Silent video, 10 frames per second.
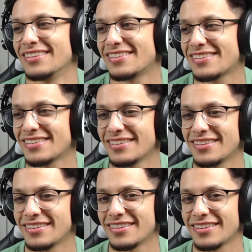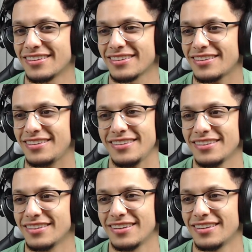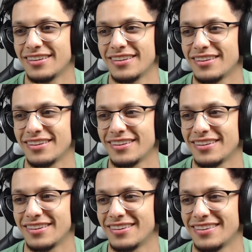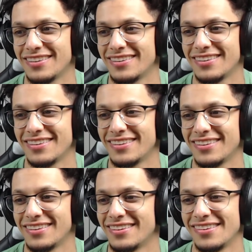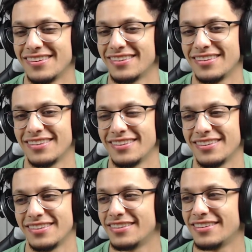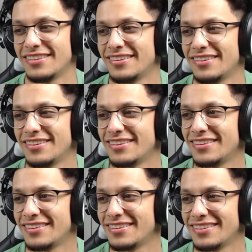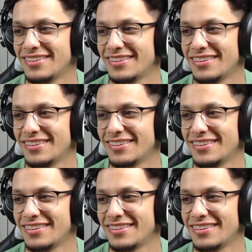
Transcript: This person isn't speaking.